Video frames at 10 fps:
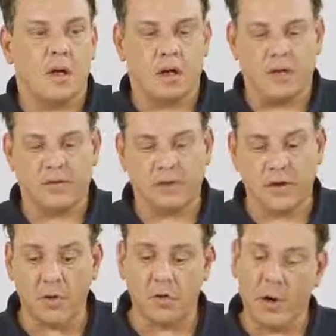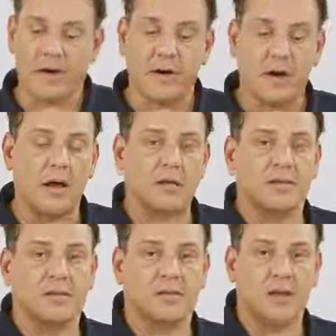The load wiring
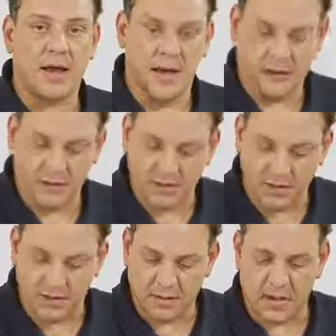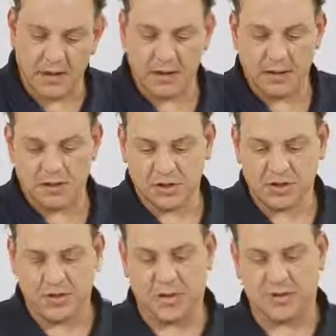actually is going to exit the
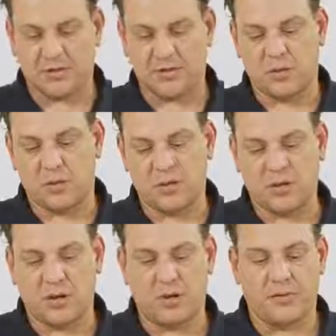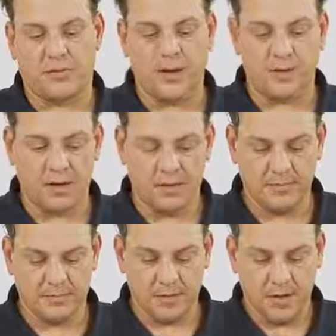junction box as well on the red line.